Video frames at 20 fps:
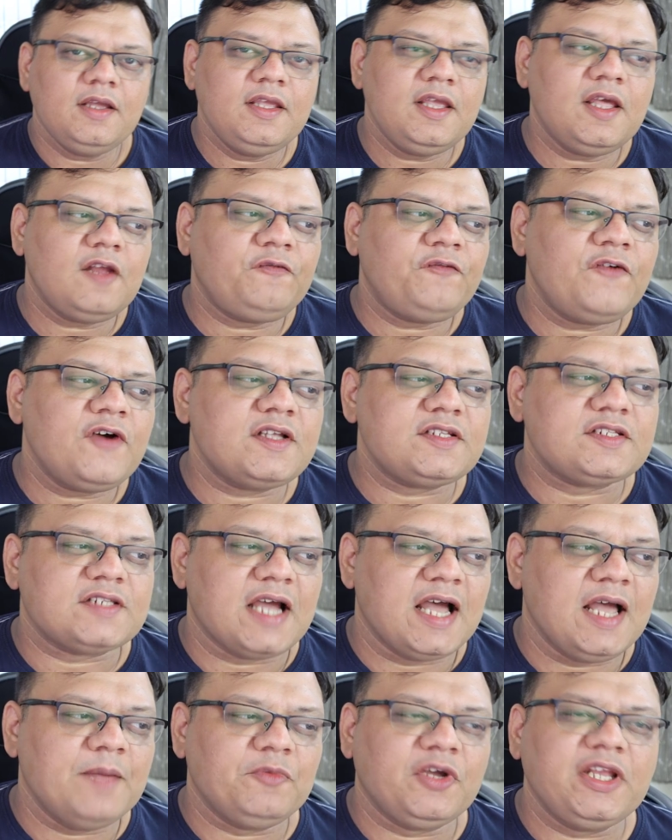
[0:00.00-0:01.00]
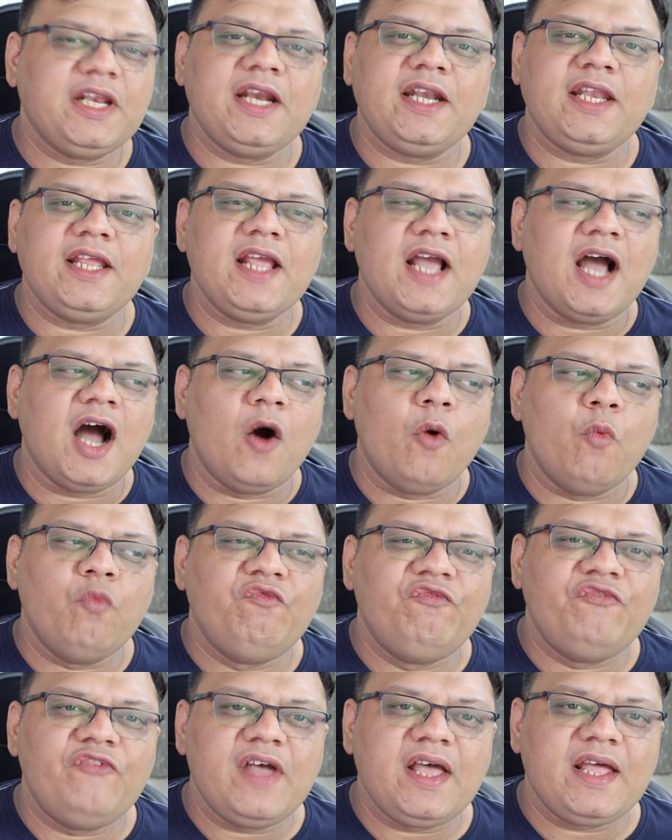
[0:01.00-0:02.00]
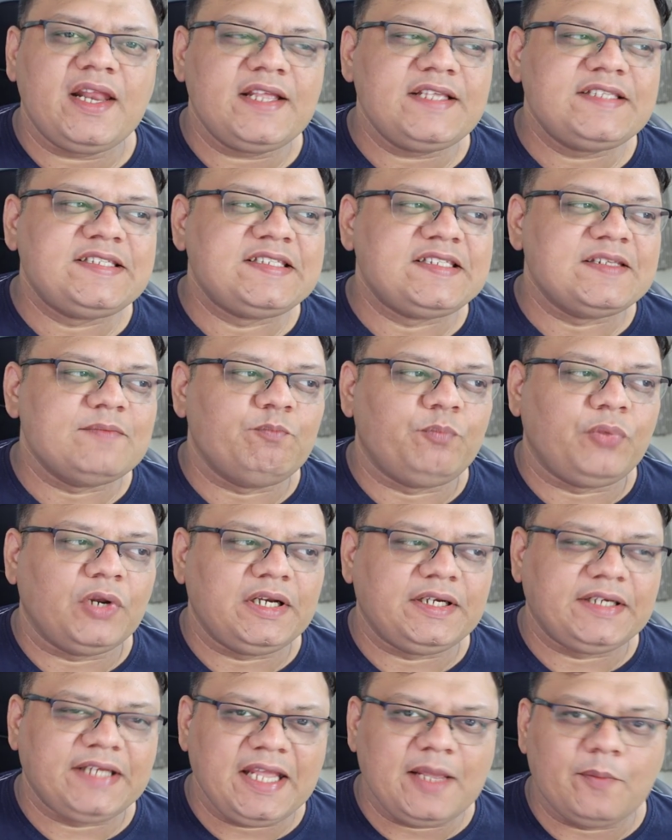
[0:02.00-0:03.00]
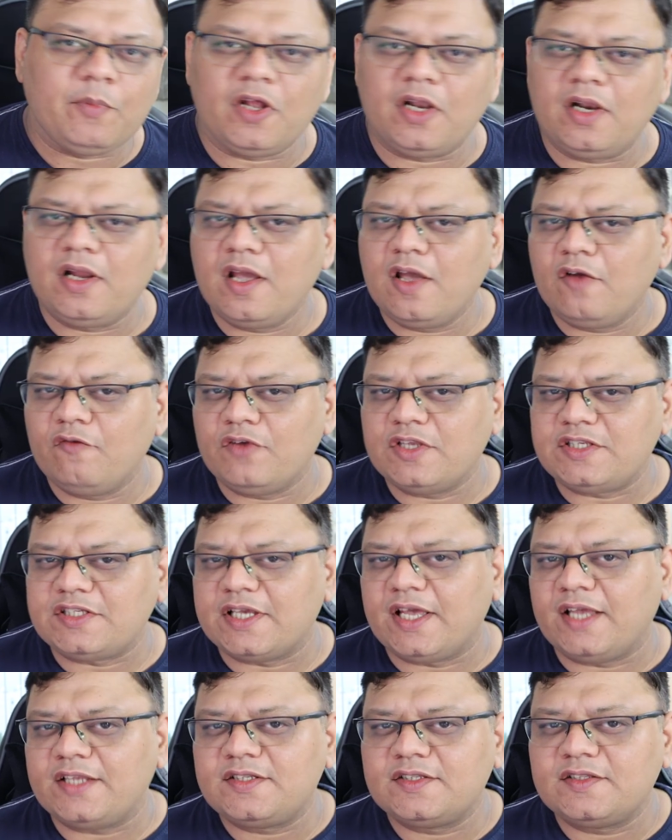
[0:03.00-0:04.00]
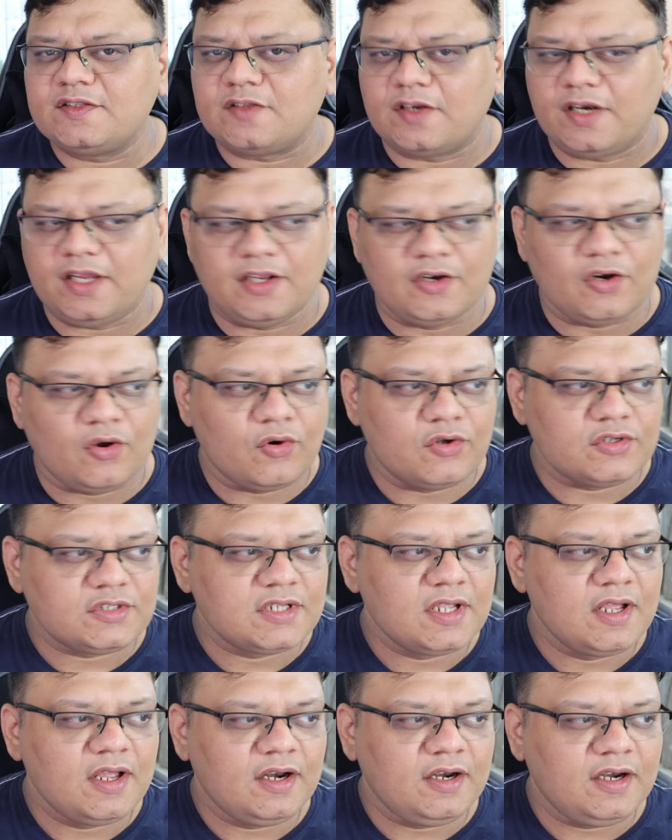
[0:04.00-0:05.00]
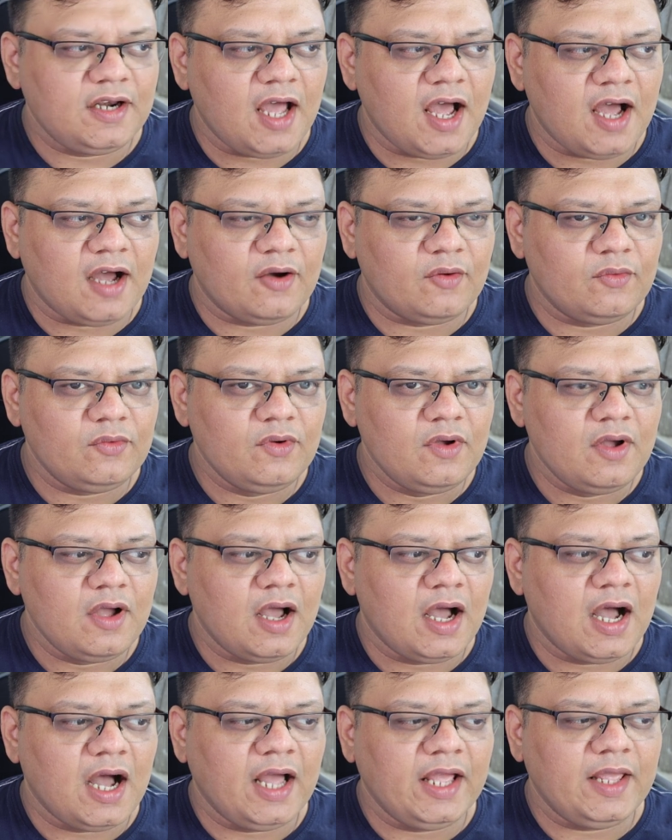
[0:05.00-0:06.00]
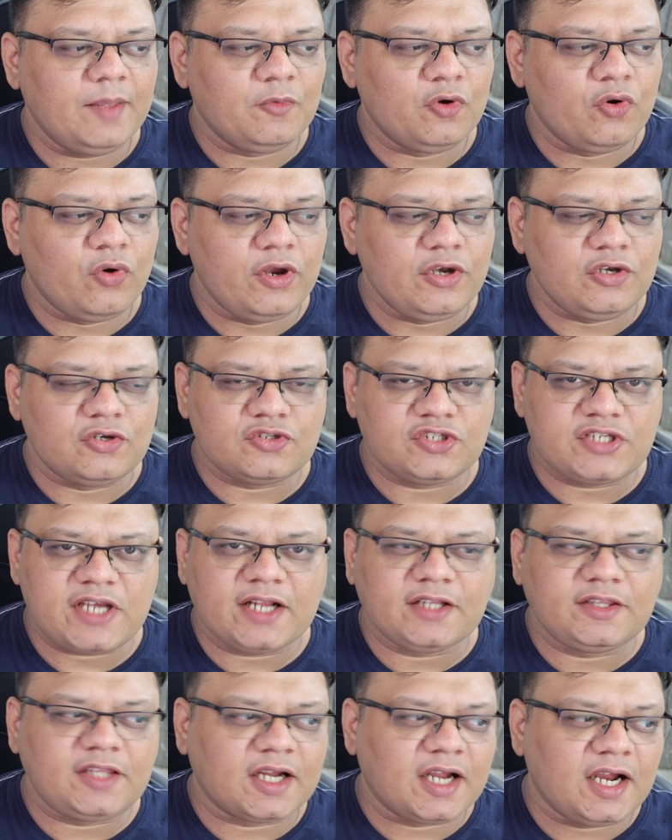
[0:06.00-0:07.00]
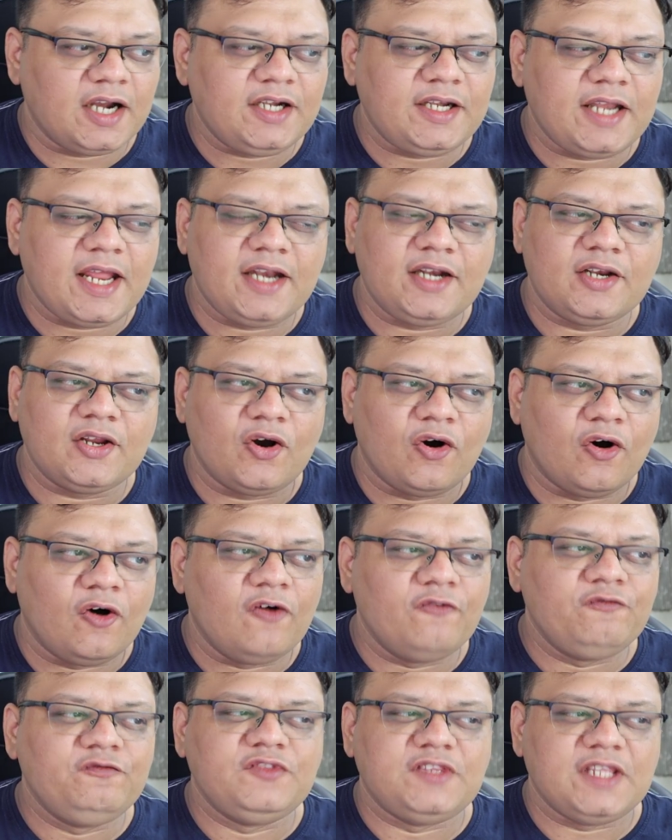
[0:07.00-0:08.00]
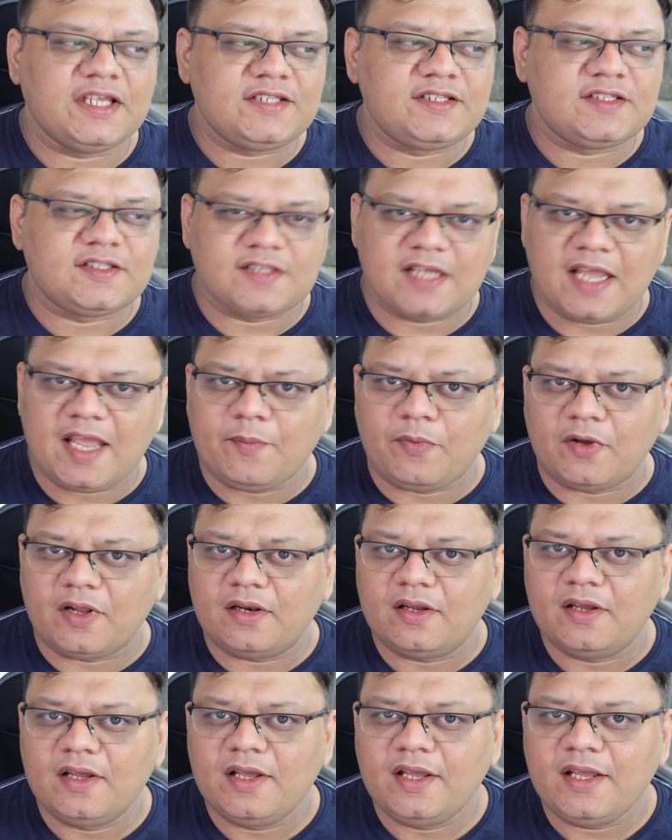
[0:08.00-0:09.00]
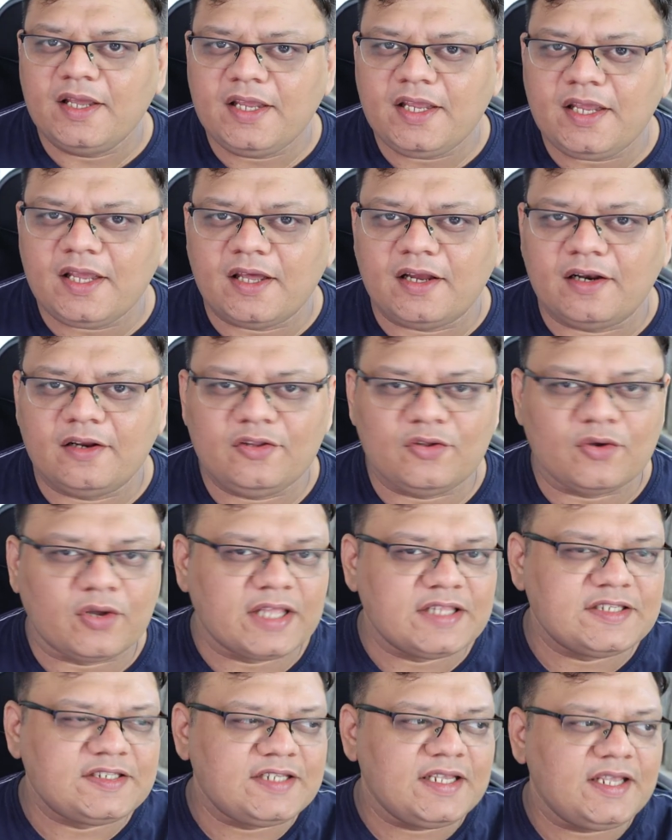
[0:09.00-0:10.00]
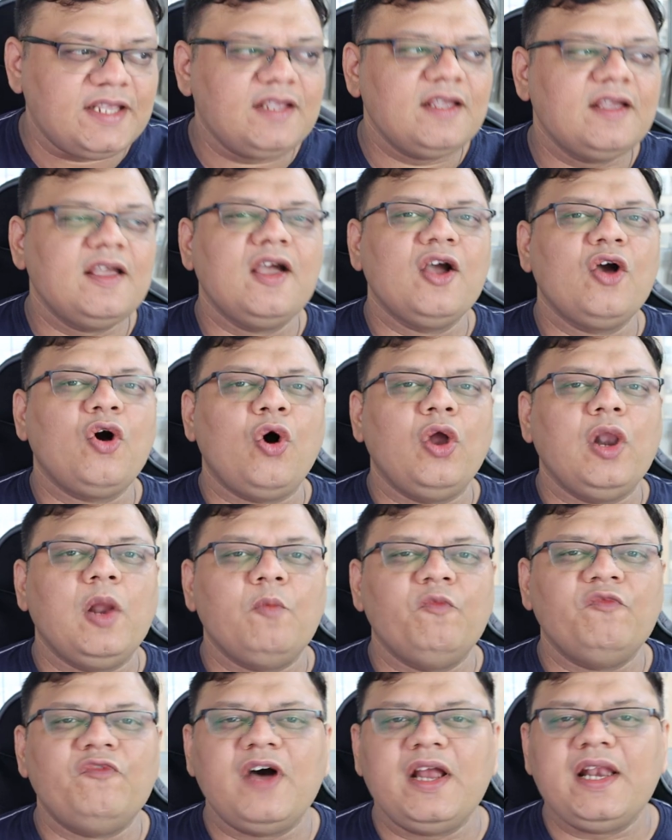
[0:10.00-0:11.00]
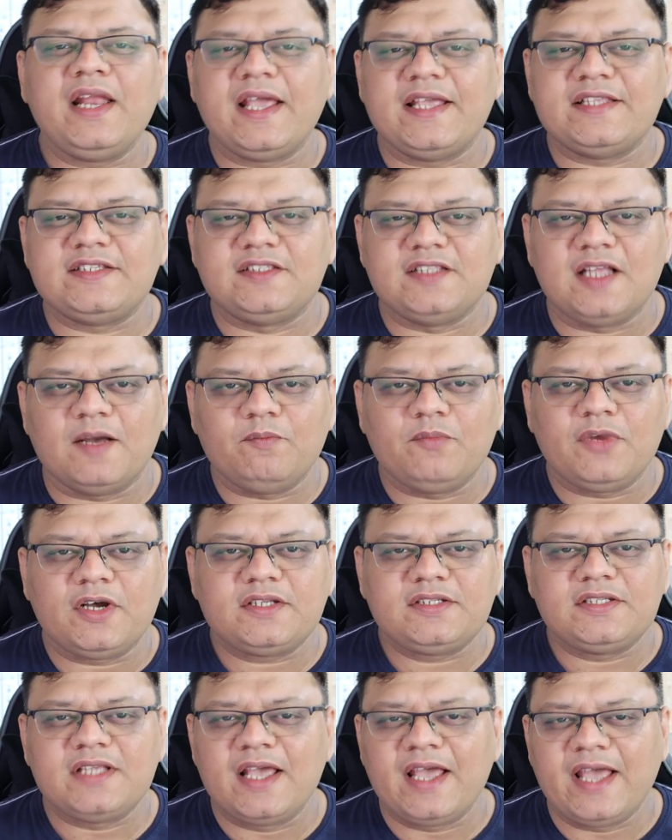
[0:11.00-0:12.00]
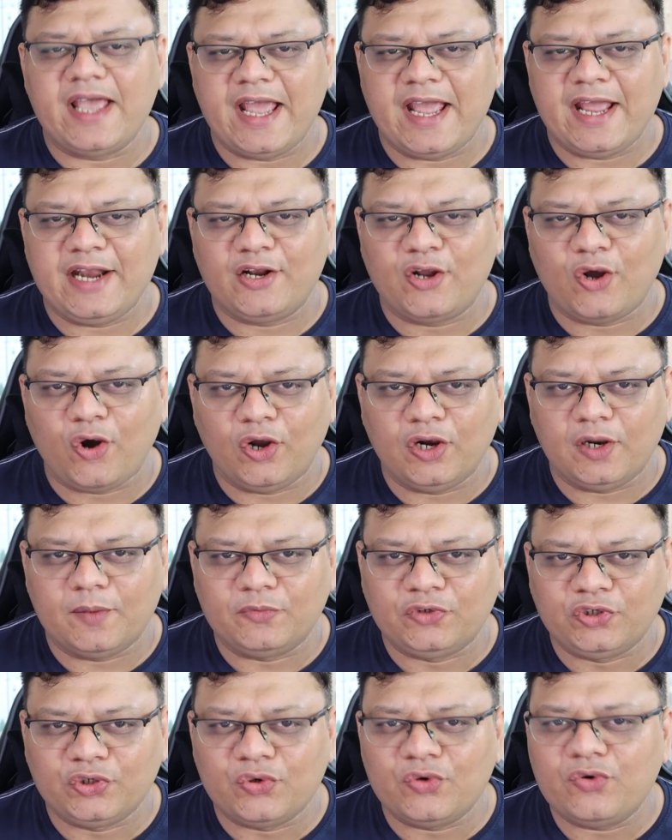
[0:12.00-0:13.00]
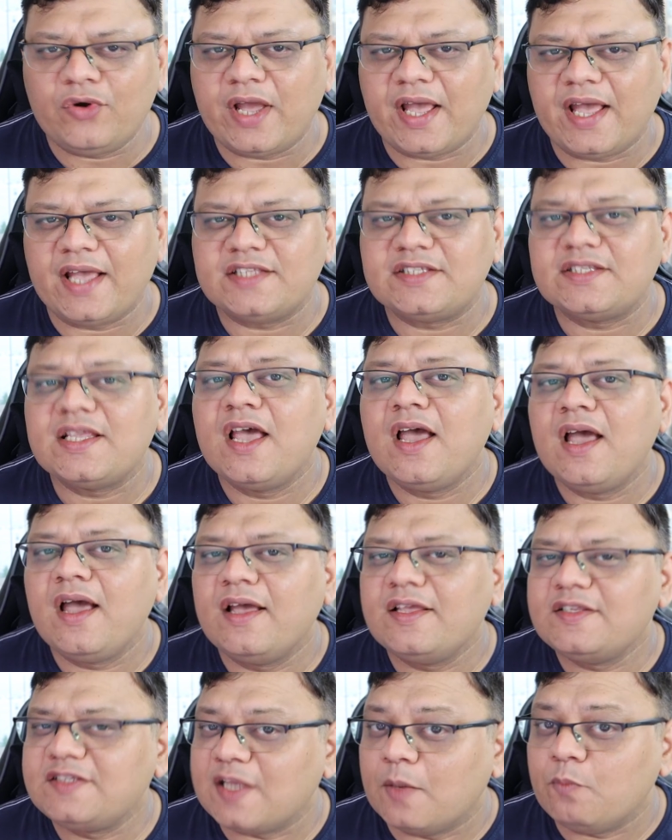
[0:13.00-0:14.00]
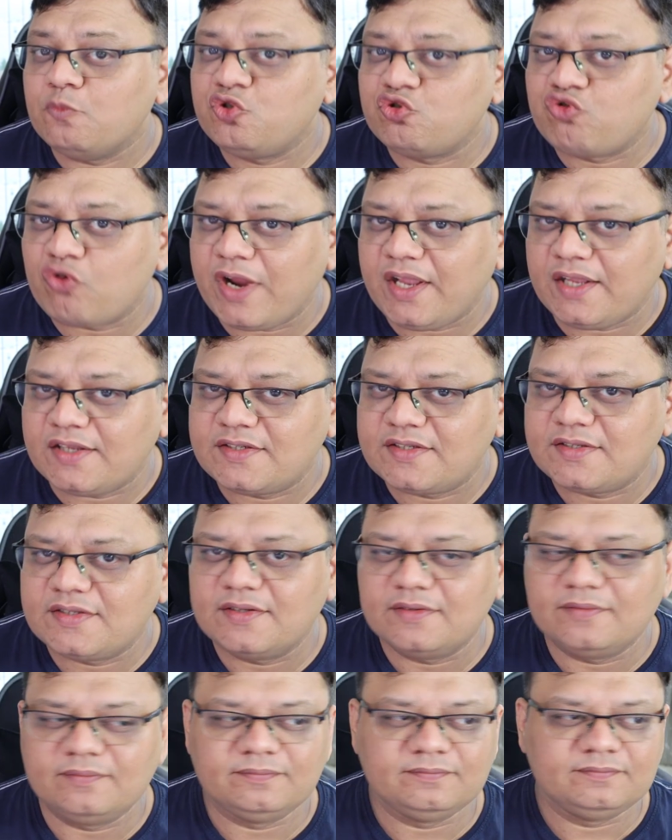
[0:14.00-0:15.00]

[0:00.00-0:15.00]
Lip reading: Here first, I'm creating a very simple table which has three rows. Now, I am going to check the content of this table. Here, you can see column 1 has numbers and column 2 has some strings.